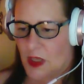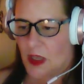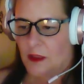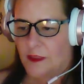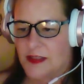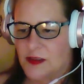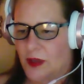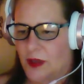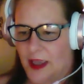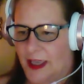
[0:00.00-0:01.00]
That's okay,
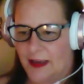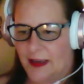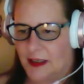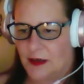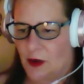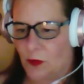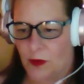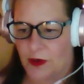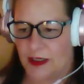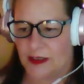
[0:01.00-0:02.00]
Candy. No
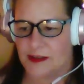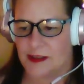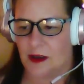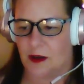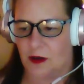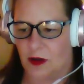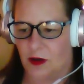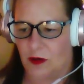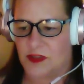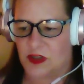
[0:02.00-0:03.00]
worries. Oh, I'm
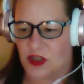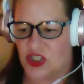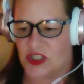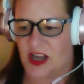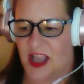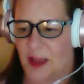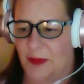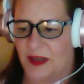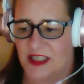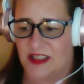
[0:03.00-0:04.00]
sorry she's not happy. And
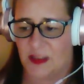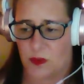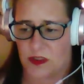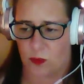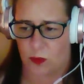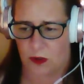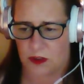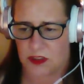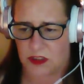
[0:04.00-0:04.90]
teething was the worst.